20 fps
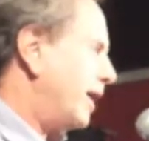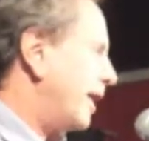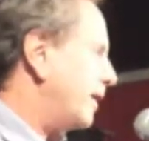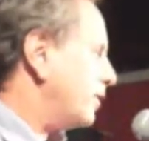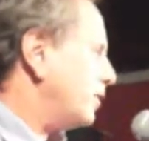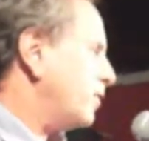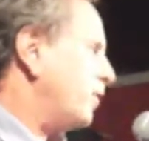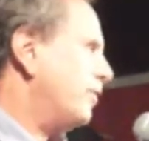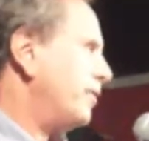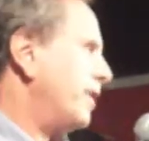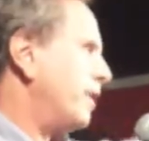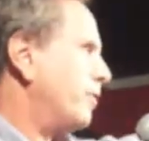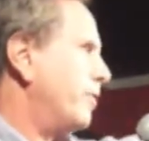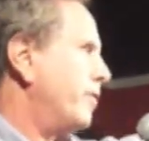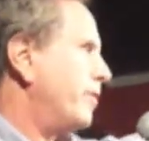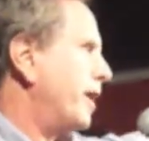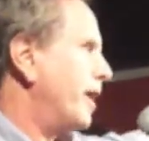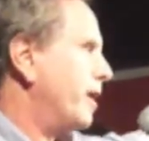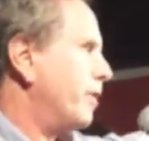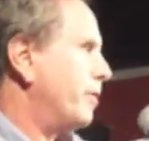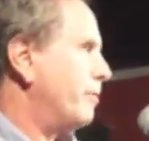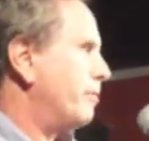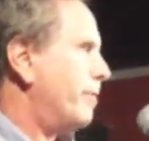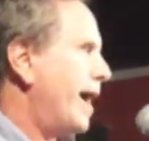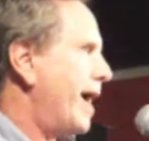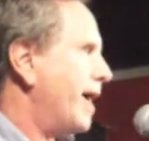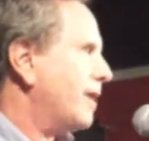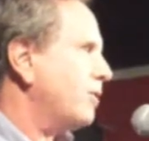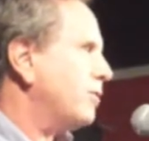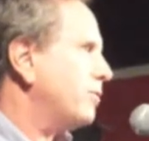I don't know if they were there and
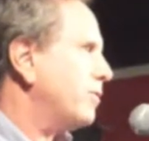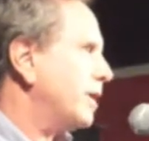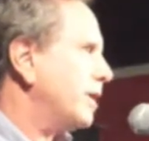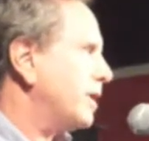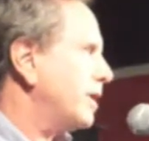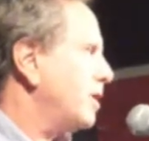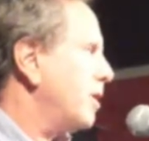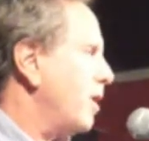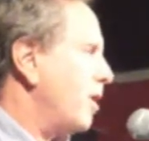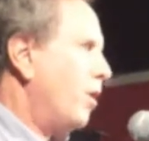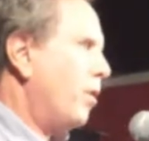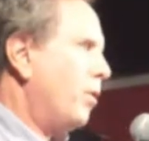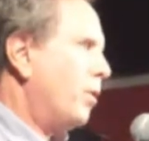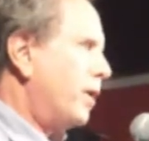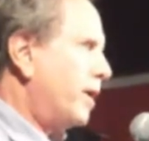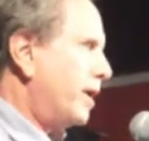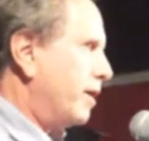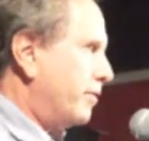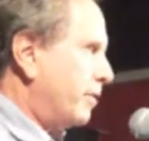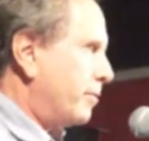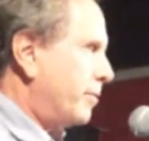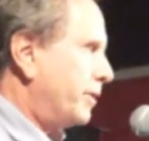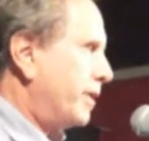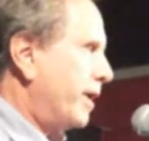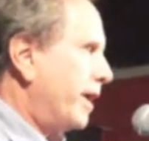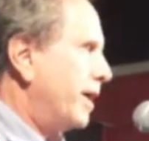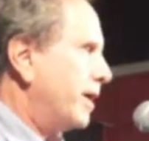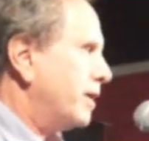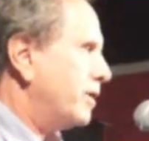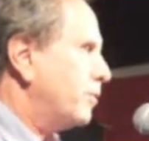back already or whatever, but
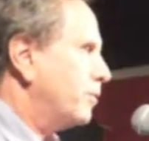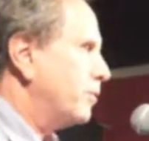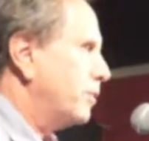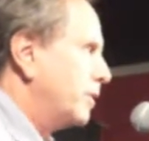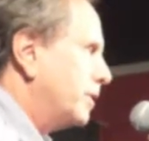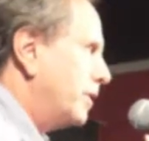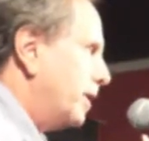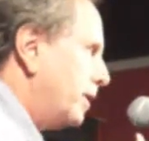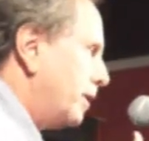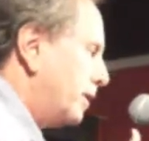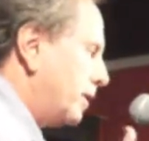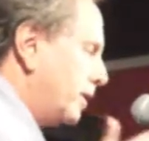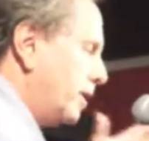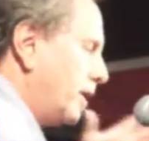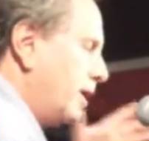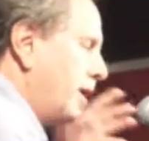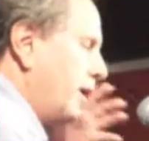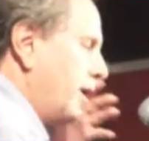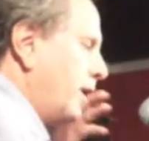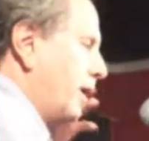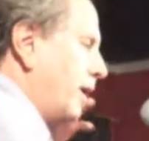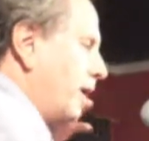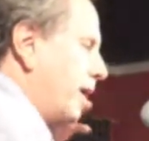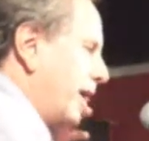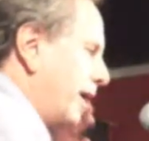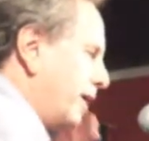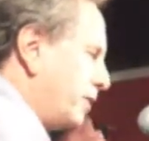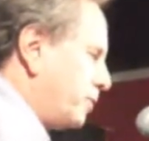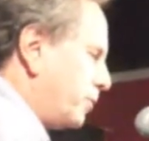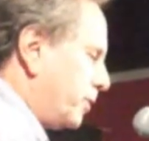their, had their
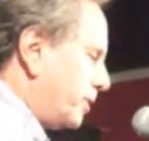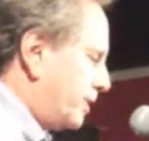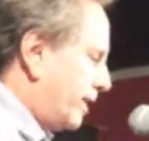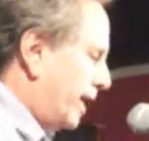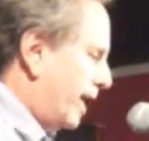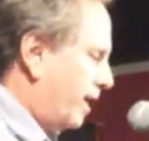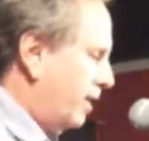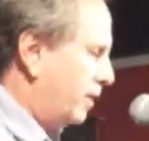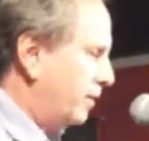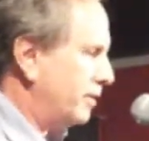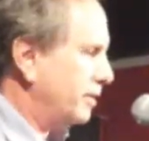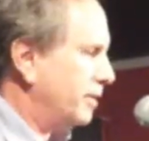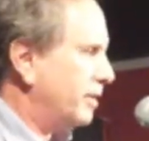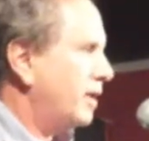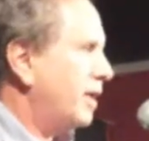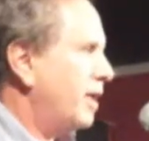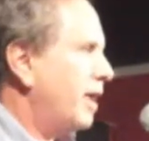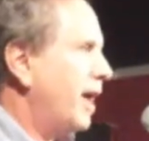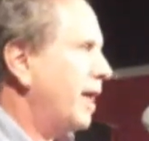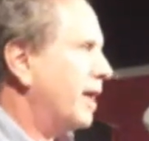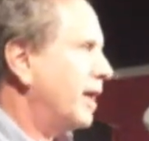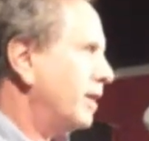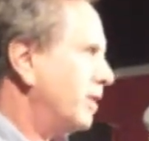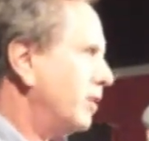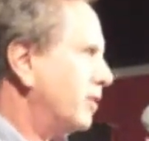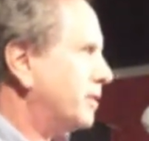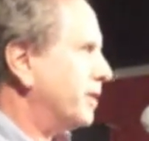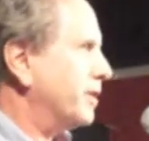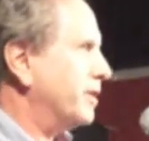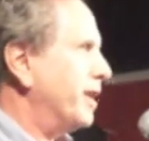heads were down, and I
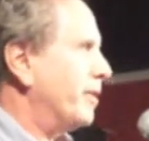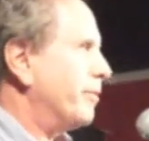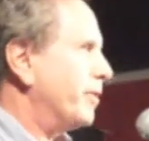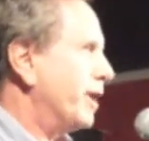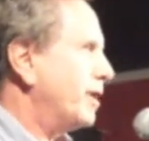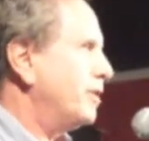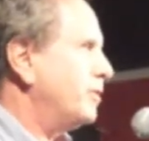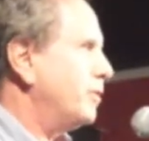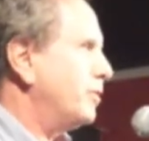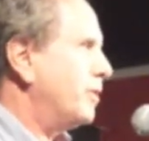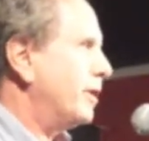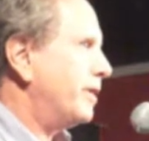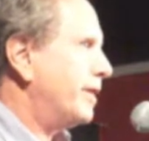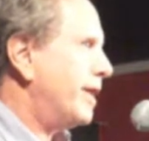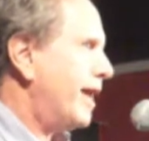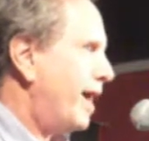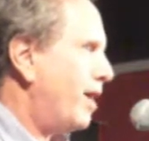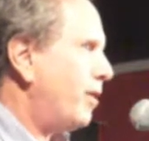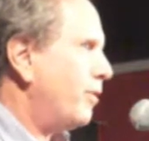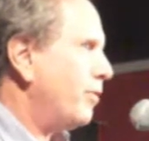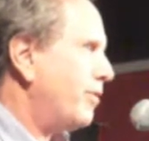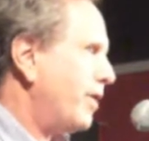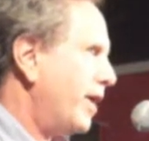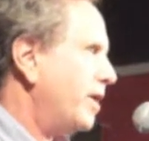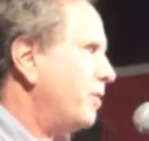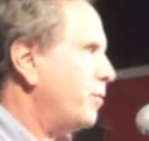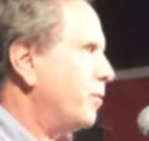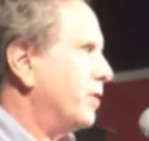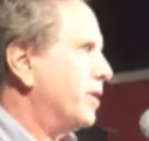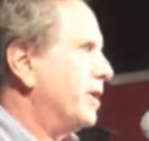looked at them, and I knew that now
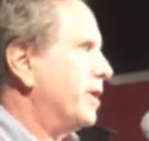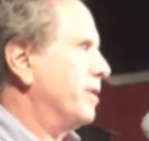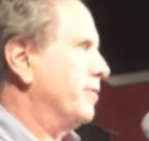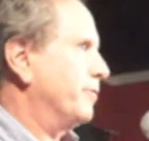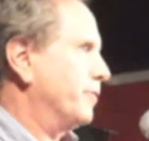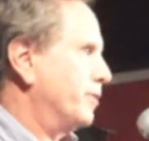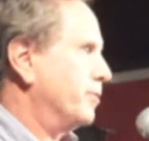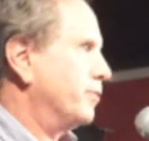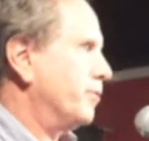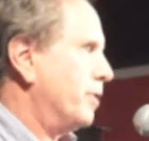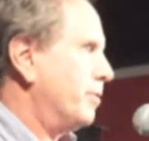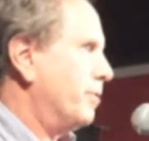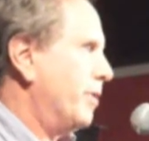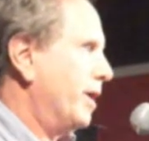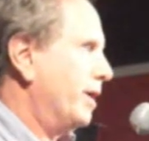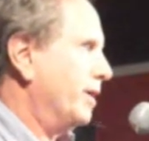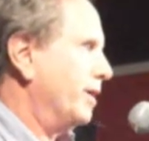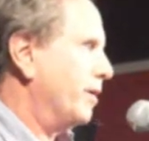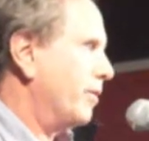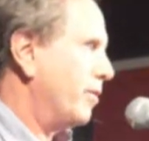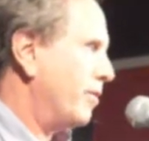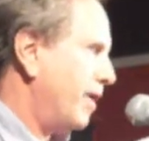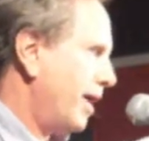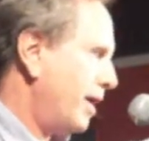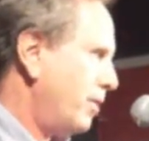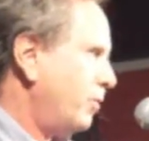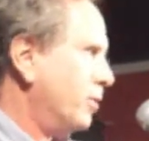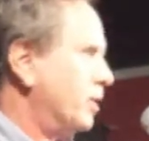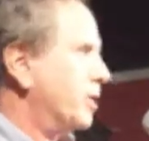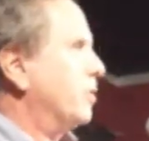they were the infantrymen,
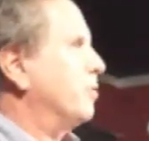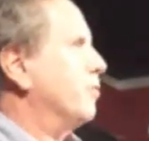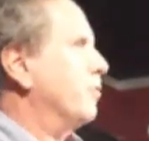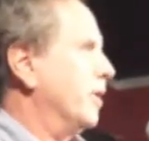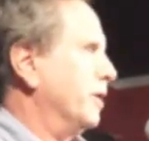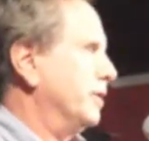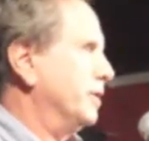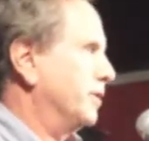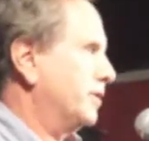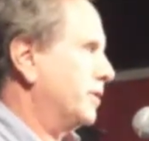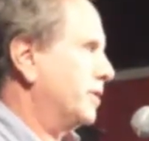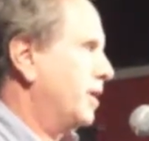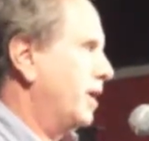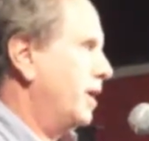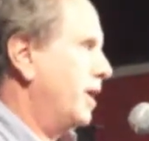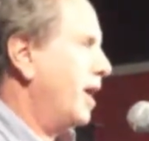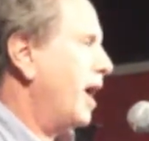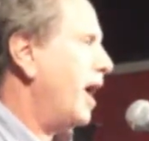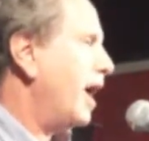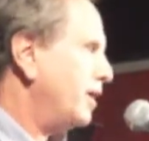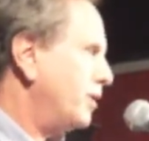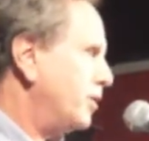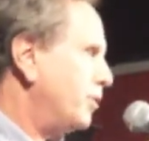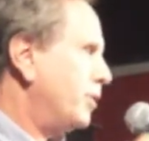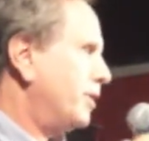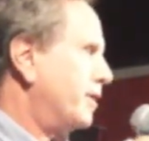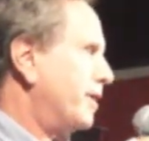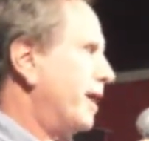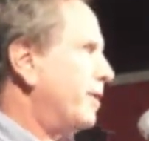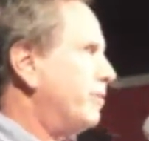they were the grunts I knew
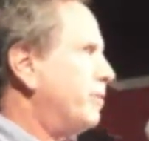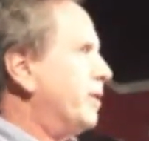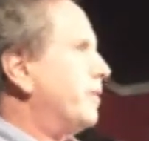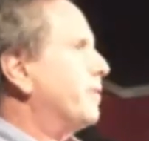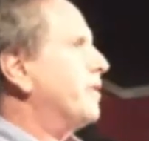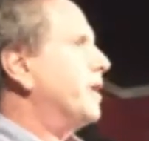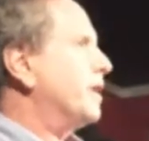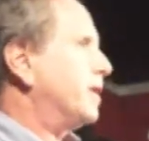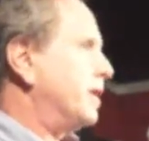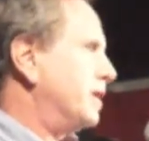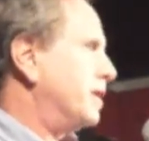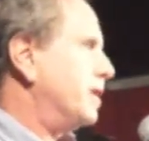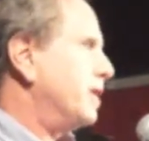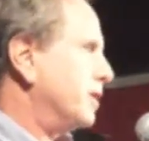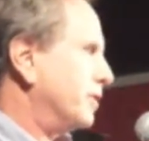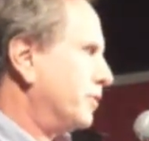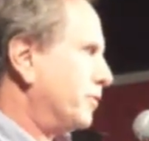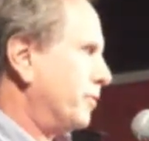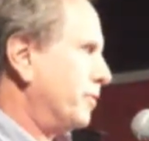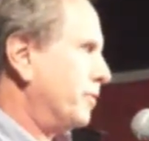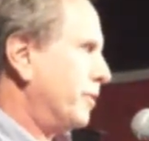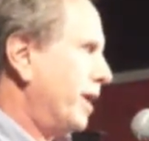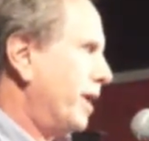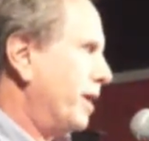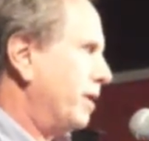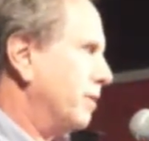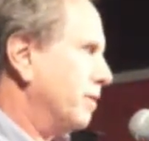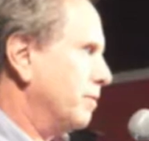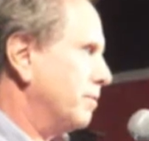what they'd be thinking years from now.